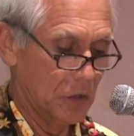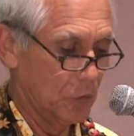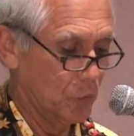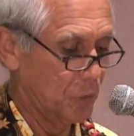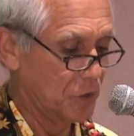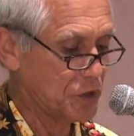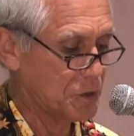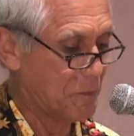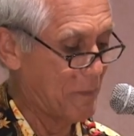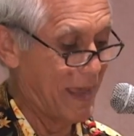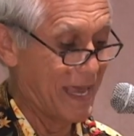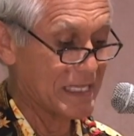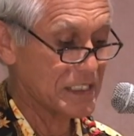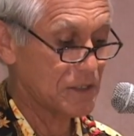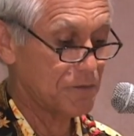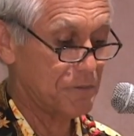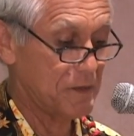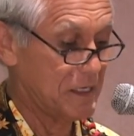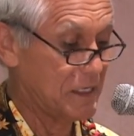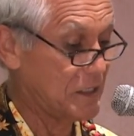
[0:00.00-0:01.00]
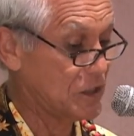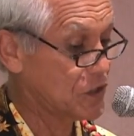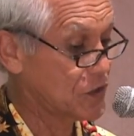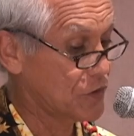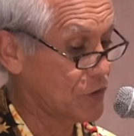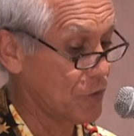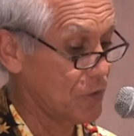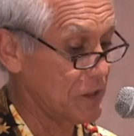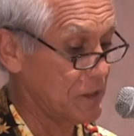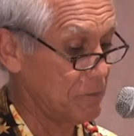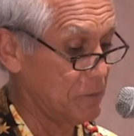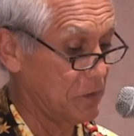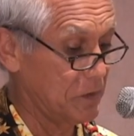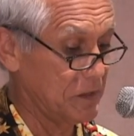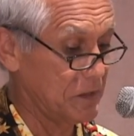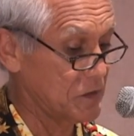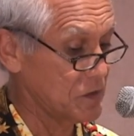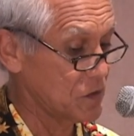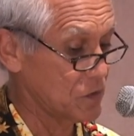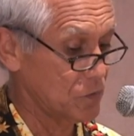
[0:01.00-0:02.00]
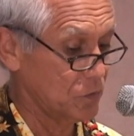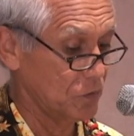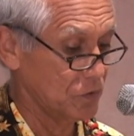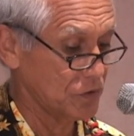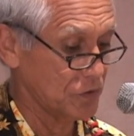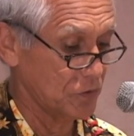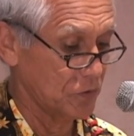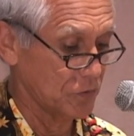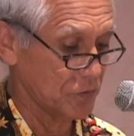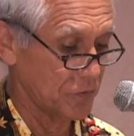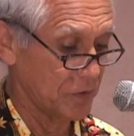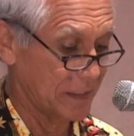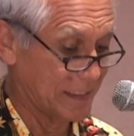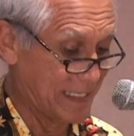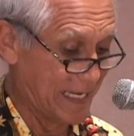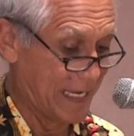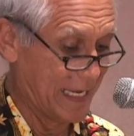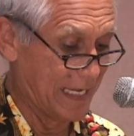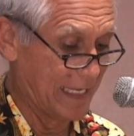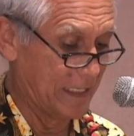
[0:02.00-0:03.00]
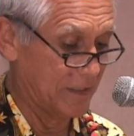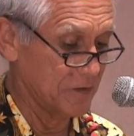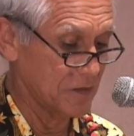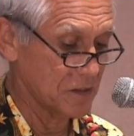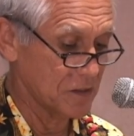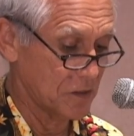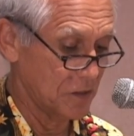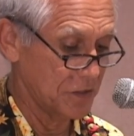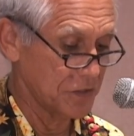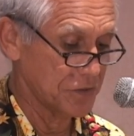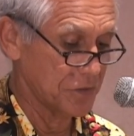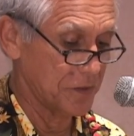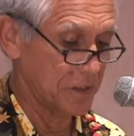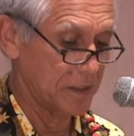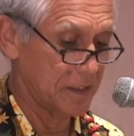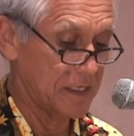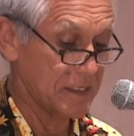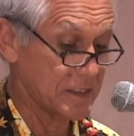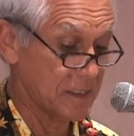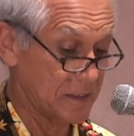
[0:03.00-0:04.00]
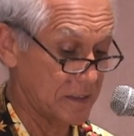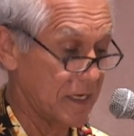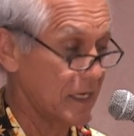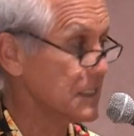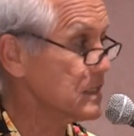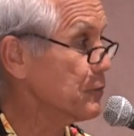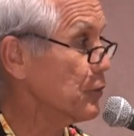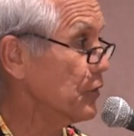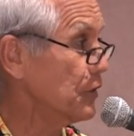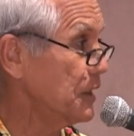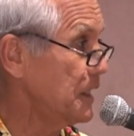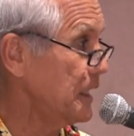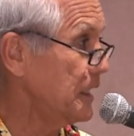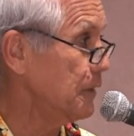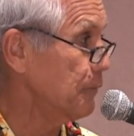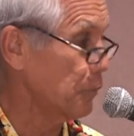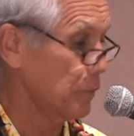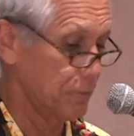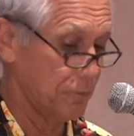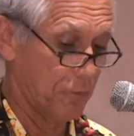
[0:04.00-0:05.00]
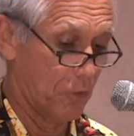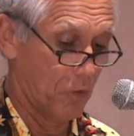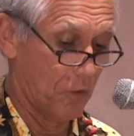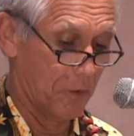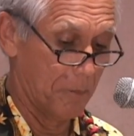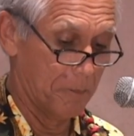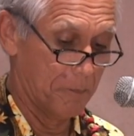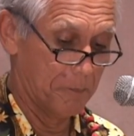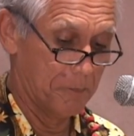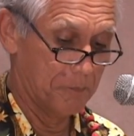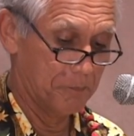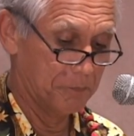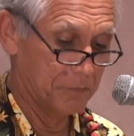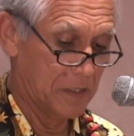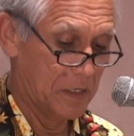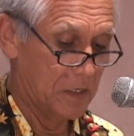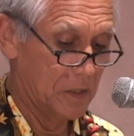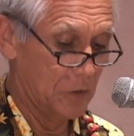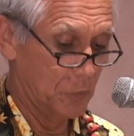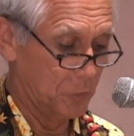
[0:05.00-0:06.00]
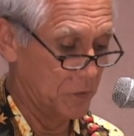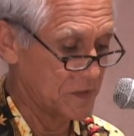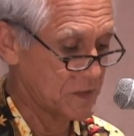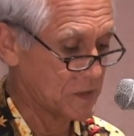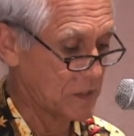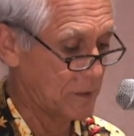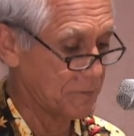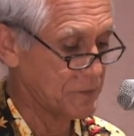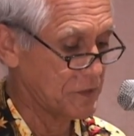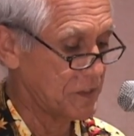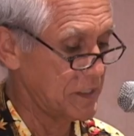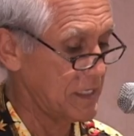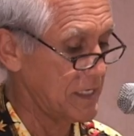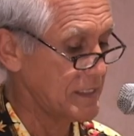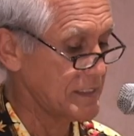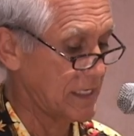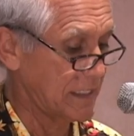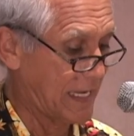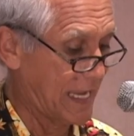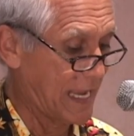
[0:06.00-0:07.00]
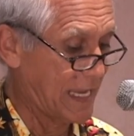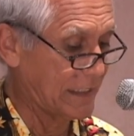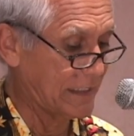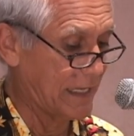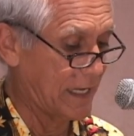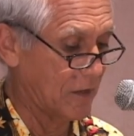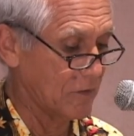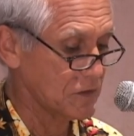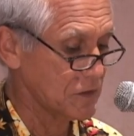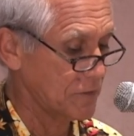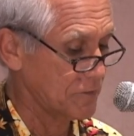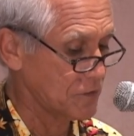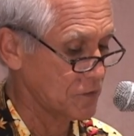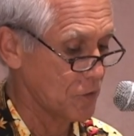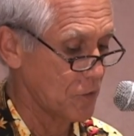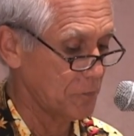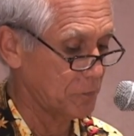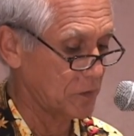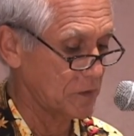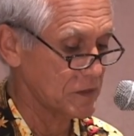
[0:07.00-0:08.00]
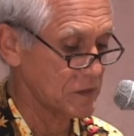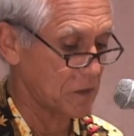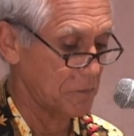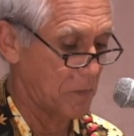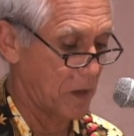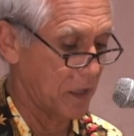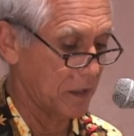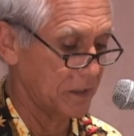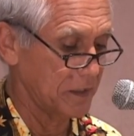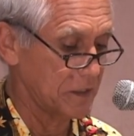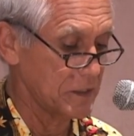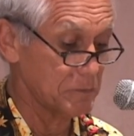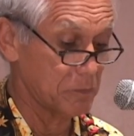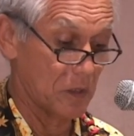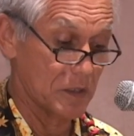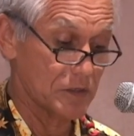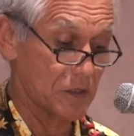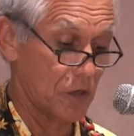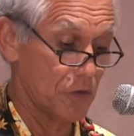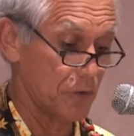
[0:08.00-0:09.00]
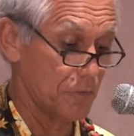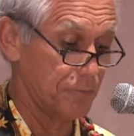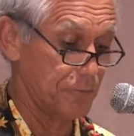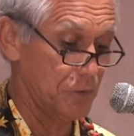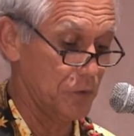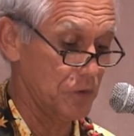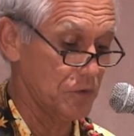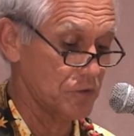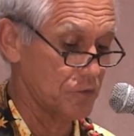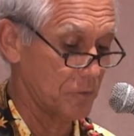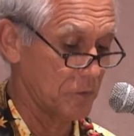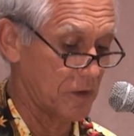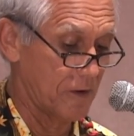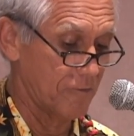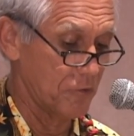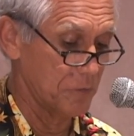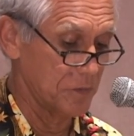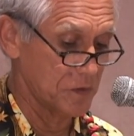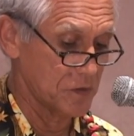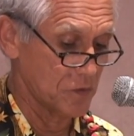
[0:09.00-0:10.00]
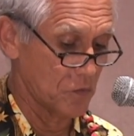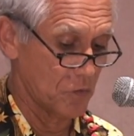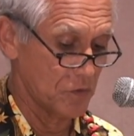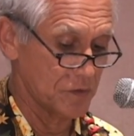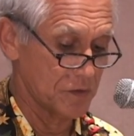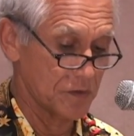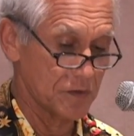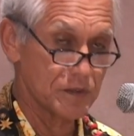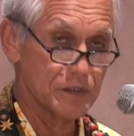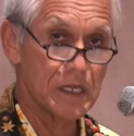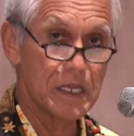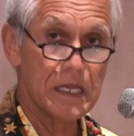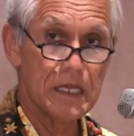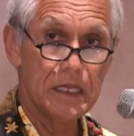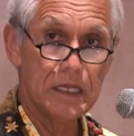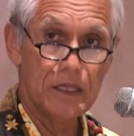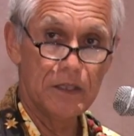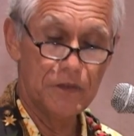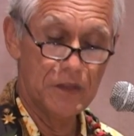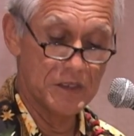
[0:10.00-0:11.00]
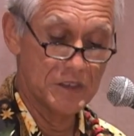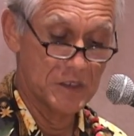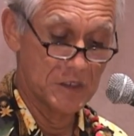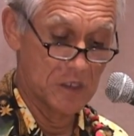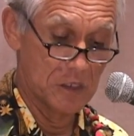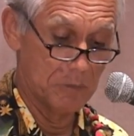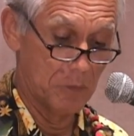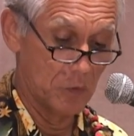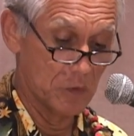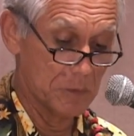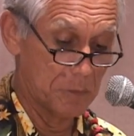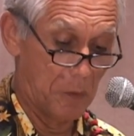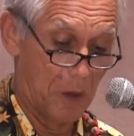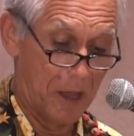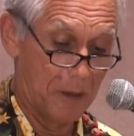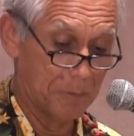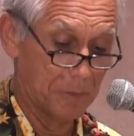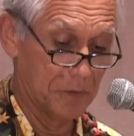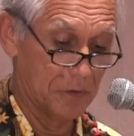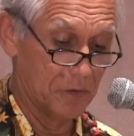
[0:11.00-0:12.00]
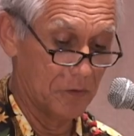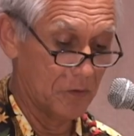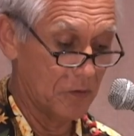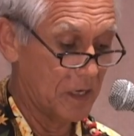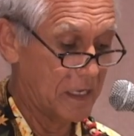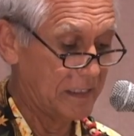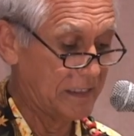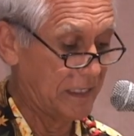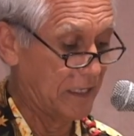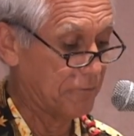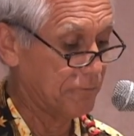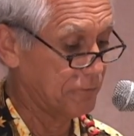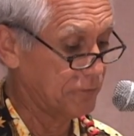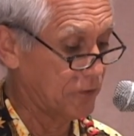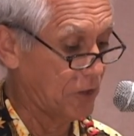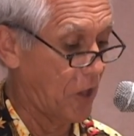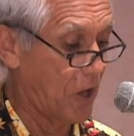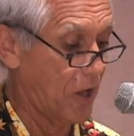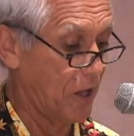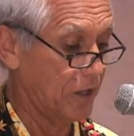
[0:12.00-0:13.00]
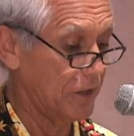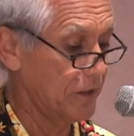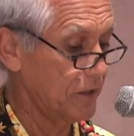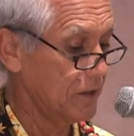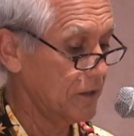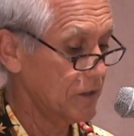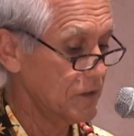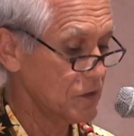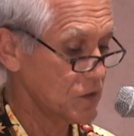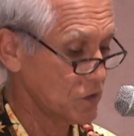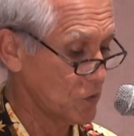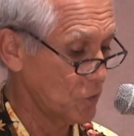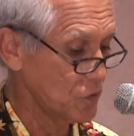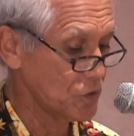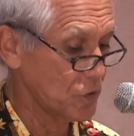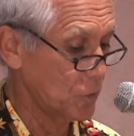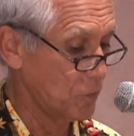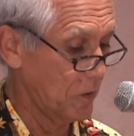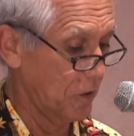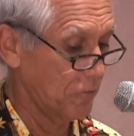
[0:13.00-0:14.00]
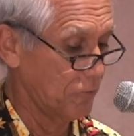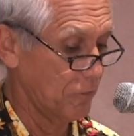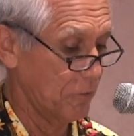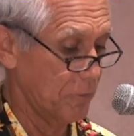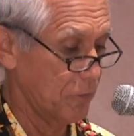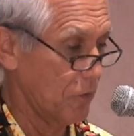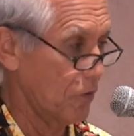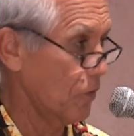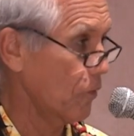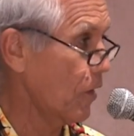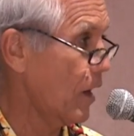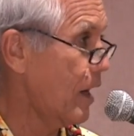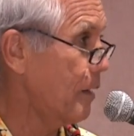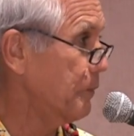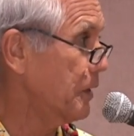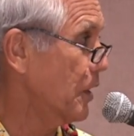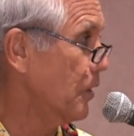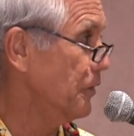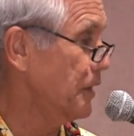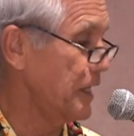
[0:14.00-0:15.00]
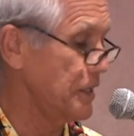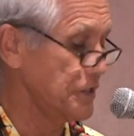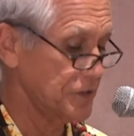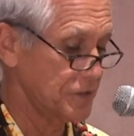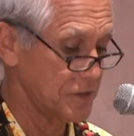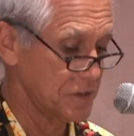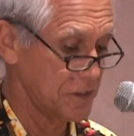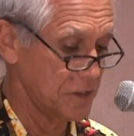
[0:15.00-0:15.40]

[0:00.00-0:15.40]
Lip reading: which mass feeds 30 million school children a day in this country, is in desperate need of reform. With subsidies and handouts of surplus commodities plus other foods from government sources, this is the most popular yet flawed social welfare program in our nation's